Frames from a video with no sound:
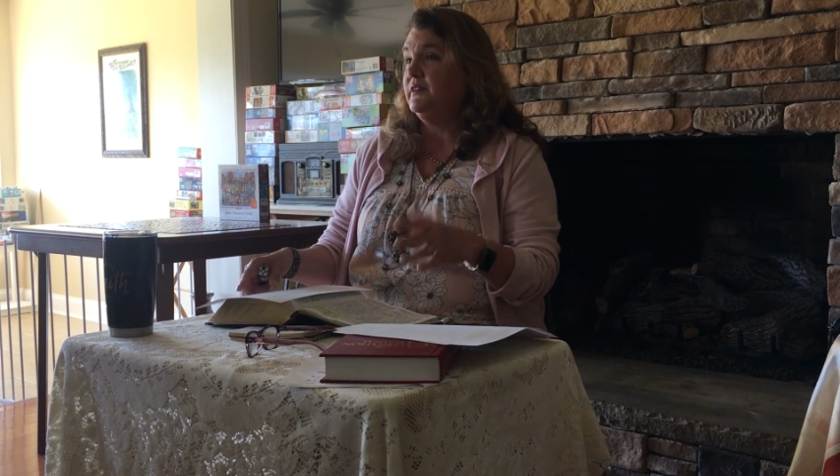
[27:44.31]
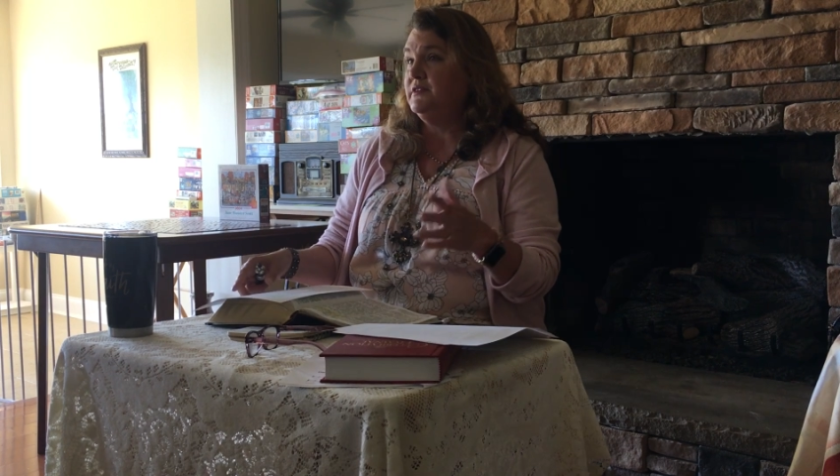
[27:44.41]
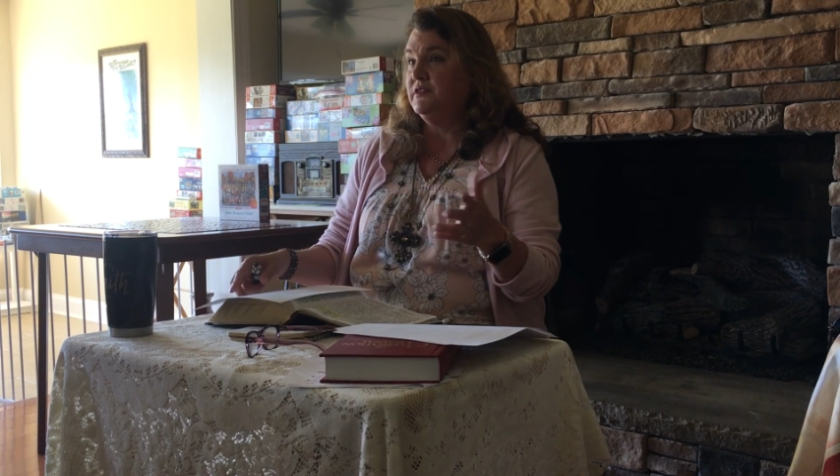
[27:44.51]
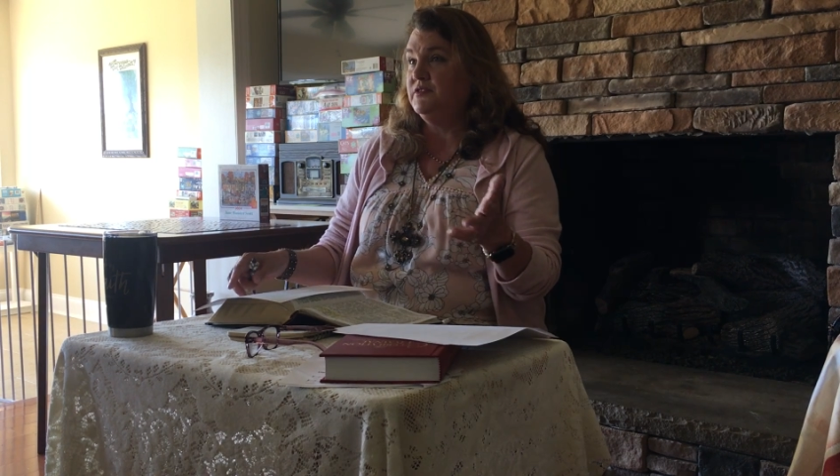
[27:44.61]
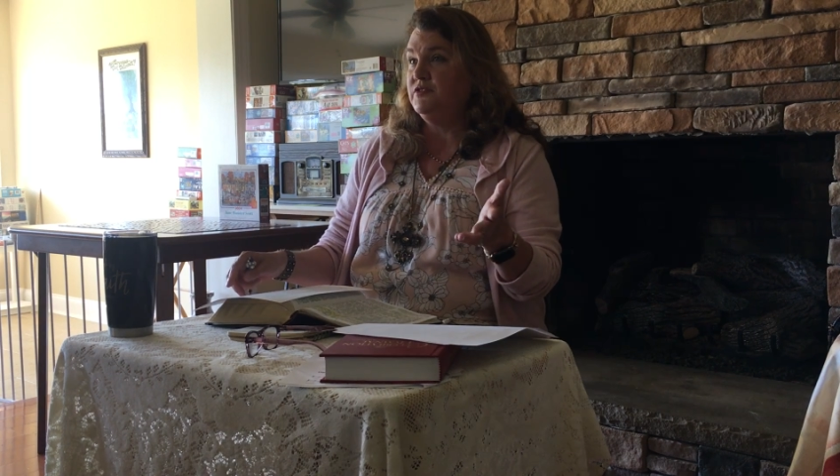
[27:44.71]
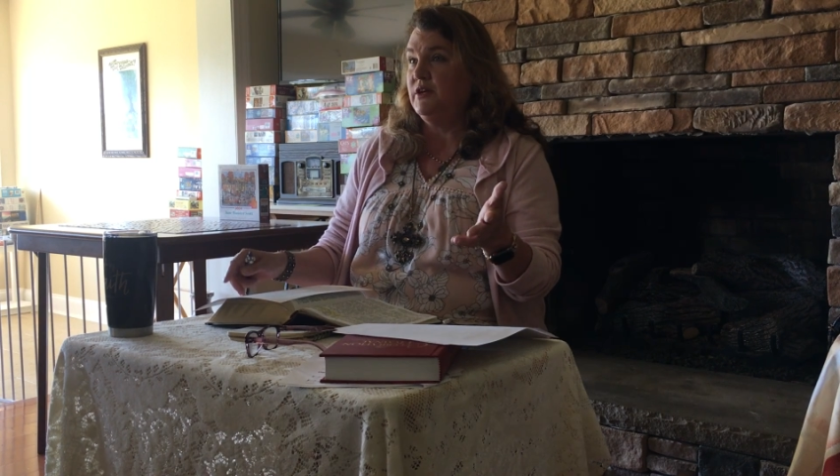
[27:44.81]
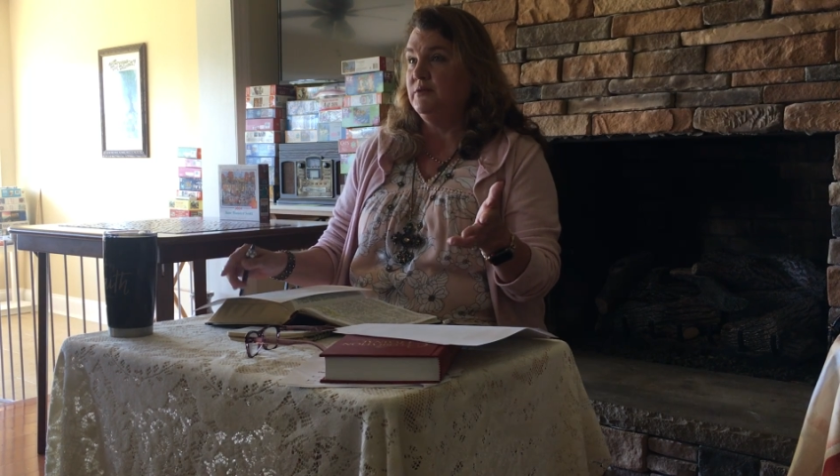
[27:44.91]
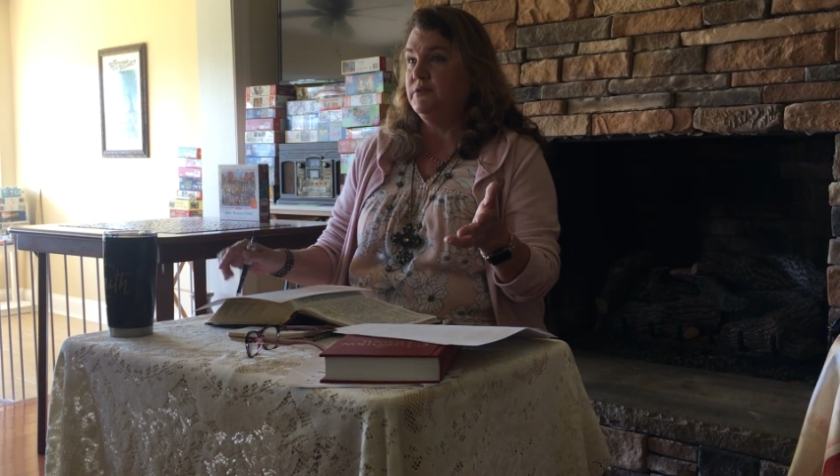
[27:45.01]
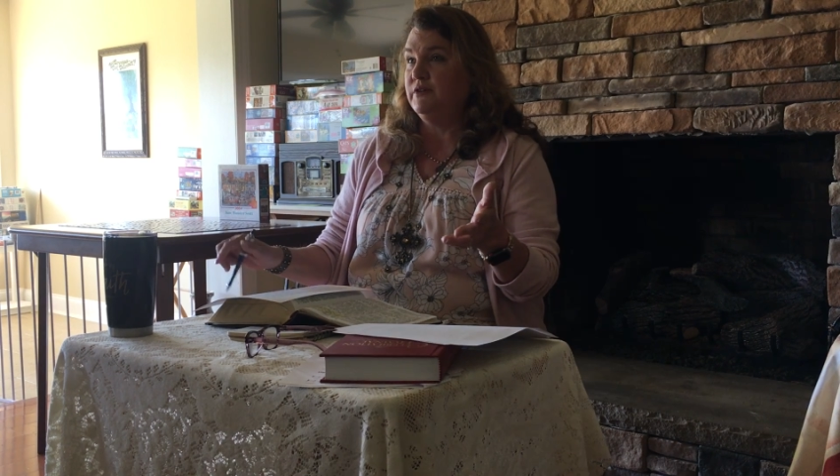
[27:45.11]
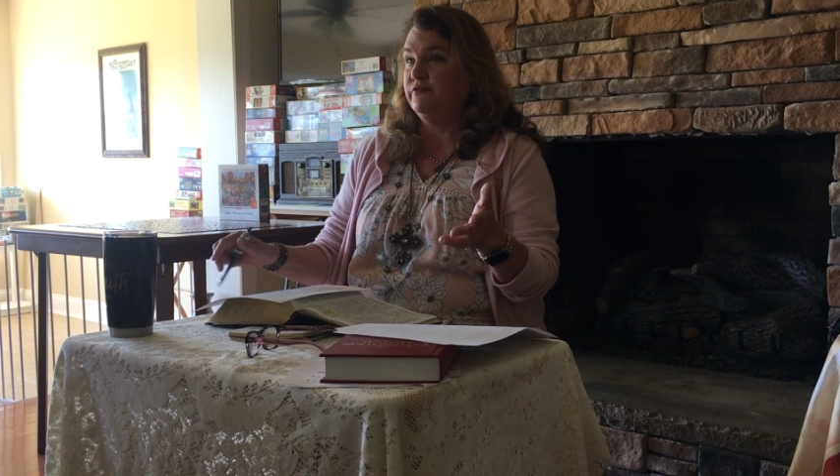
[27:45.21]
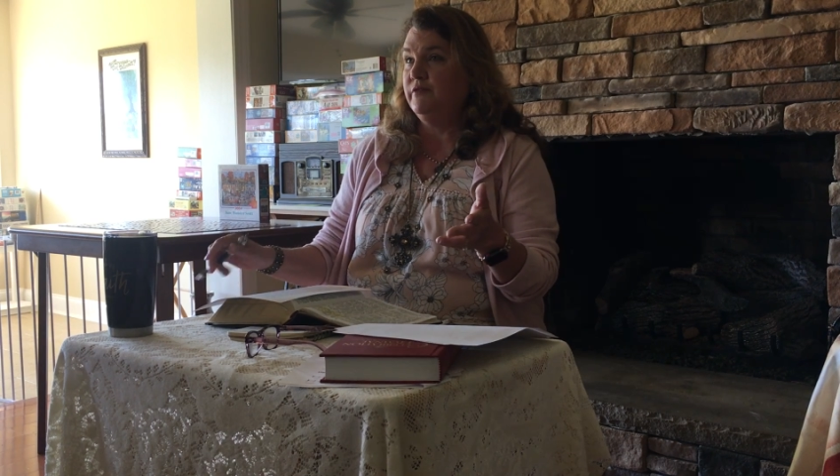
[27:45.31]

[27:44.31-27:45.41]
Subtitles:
this is Joseph.